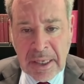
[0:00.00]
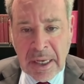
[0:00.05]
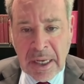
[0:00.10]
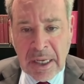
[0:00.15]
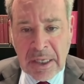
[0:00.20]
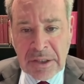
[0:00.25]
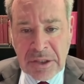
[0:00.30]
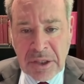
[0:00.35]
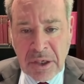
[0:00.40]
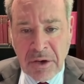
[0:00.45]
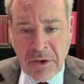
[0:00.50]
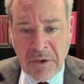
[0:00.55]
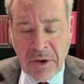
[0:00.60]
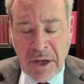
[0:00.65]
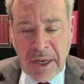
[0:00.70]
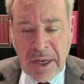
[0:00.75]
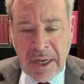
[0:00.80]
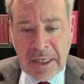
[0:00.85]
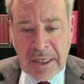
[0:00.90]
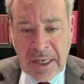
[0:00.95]
And so
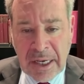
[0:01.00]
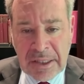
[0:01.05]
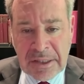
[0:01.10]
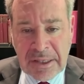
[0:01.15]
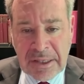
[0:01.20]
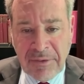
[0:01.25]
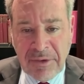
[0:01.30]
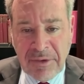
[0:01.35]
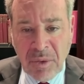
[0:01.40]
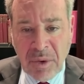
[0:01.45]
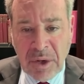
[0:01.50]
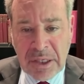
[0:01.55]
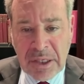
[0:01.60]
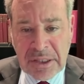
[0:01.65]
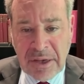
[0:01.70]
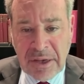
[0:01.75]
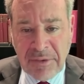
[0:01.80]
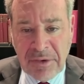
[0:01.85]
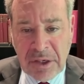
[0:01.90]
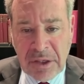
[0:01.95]
in 1971,
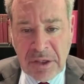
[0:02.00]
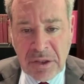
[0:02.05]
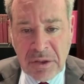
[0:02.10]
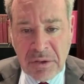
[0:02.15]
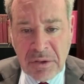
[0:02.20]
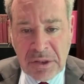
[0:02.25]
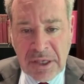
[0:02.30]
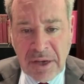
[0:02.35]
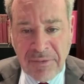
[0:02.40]
72,